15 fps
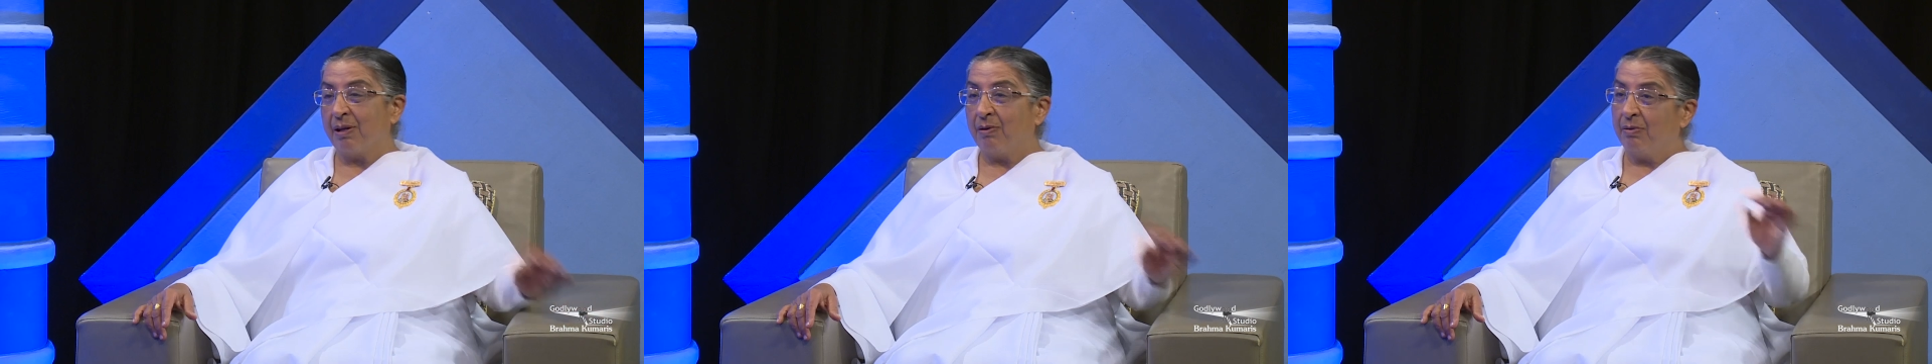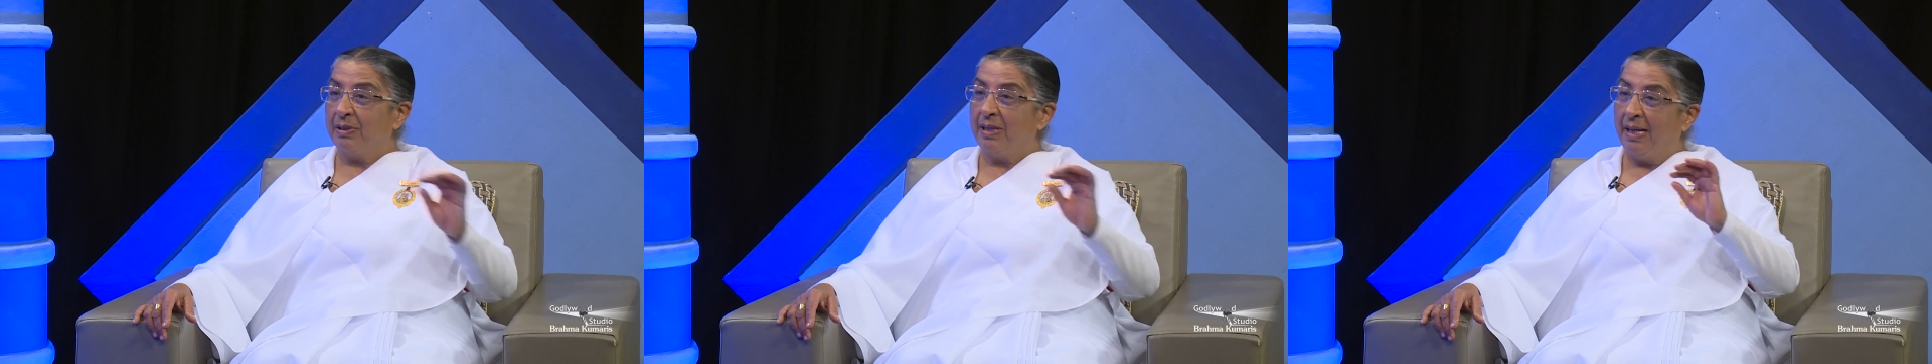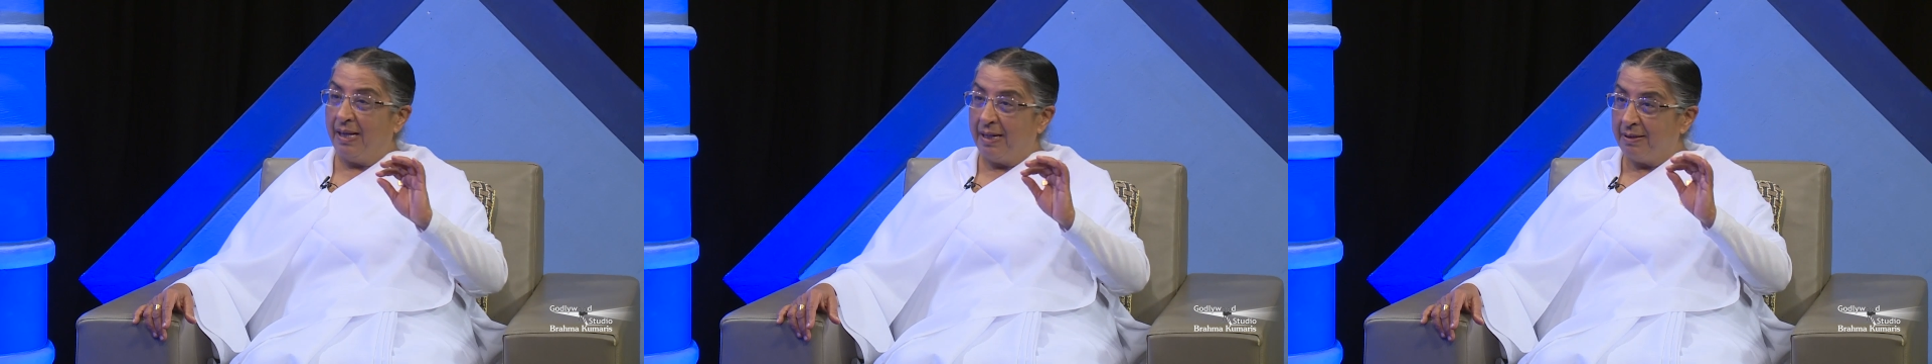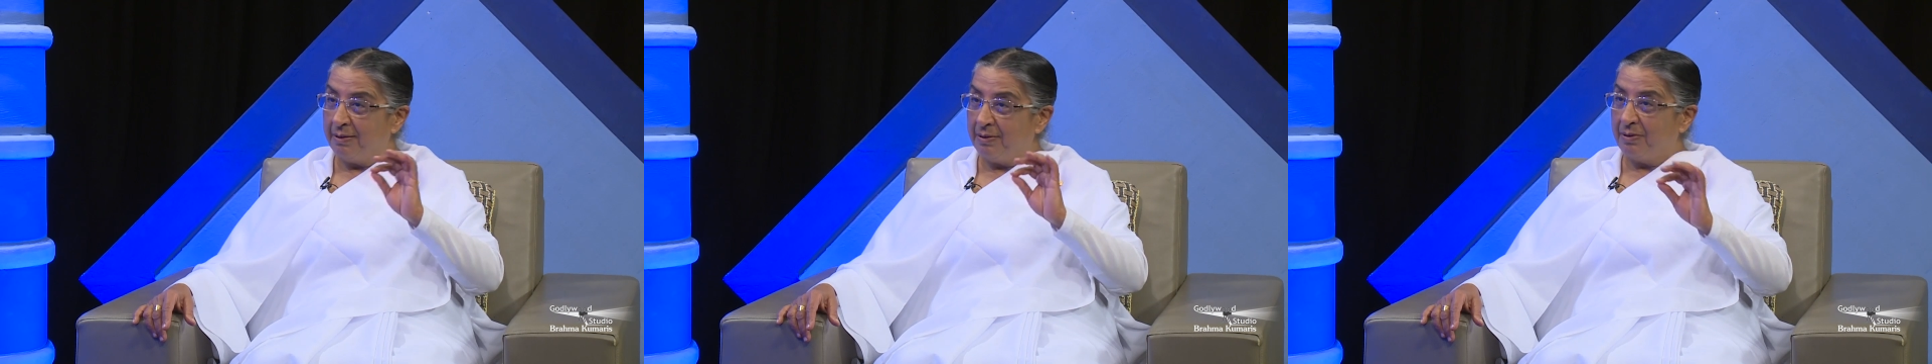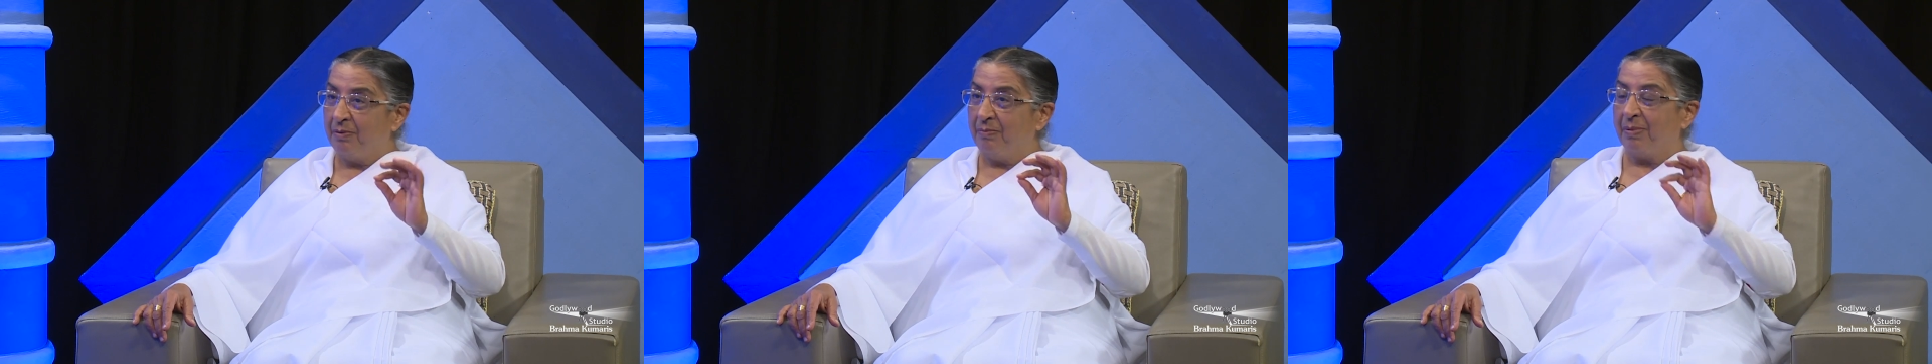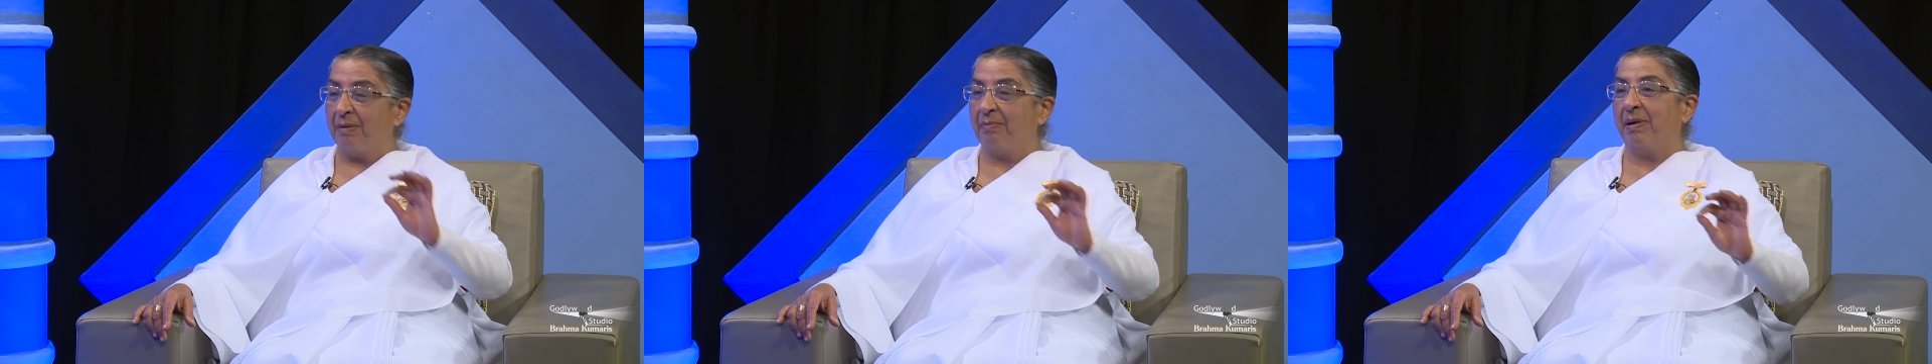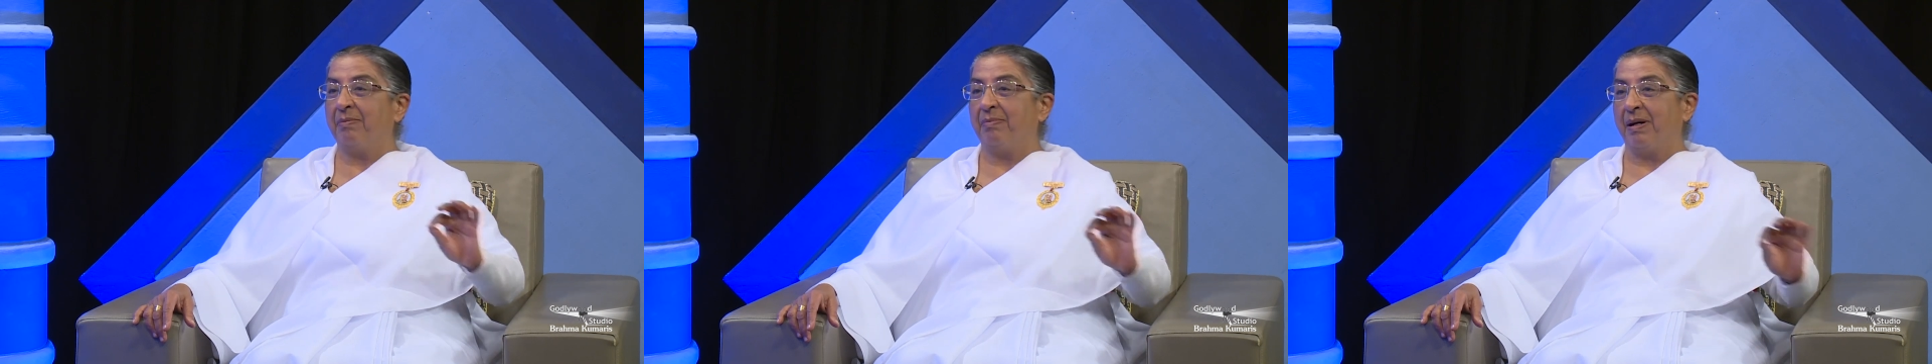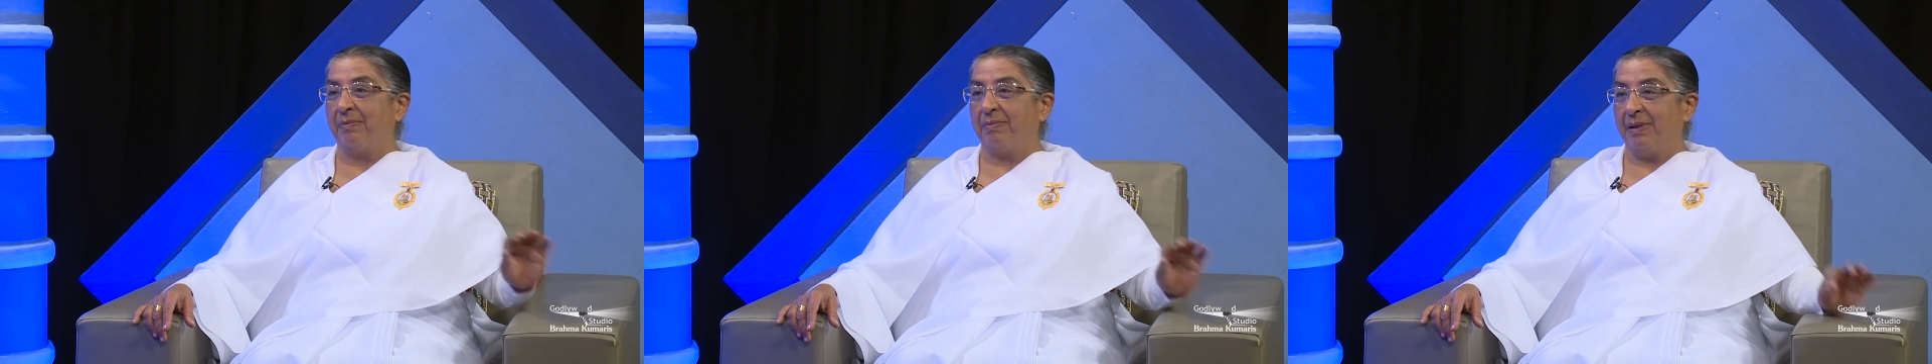wrote a letter to Brahma
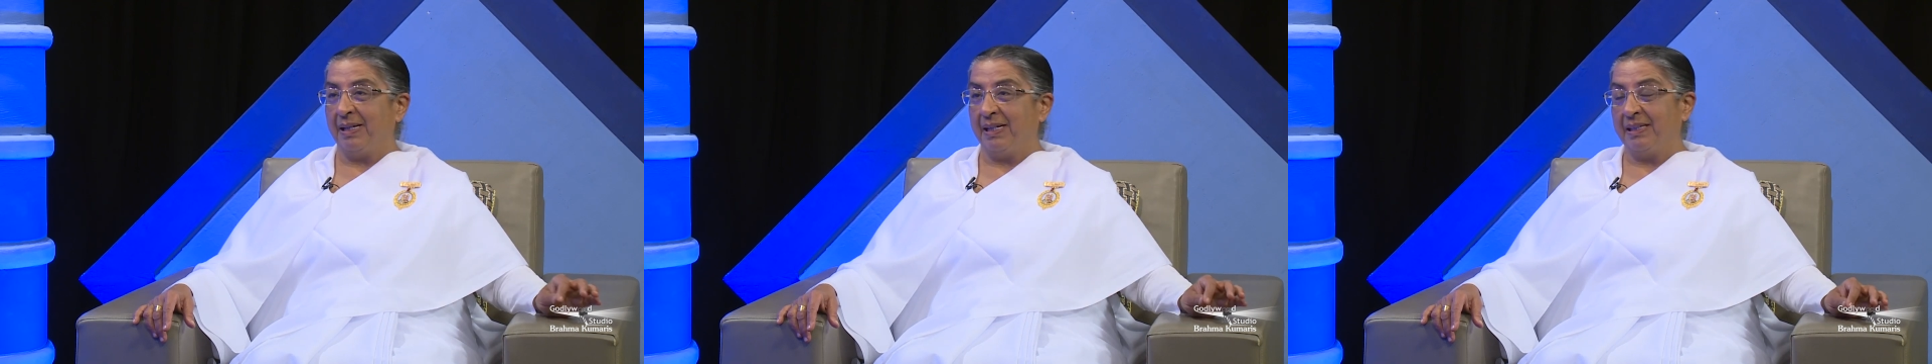Baba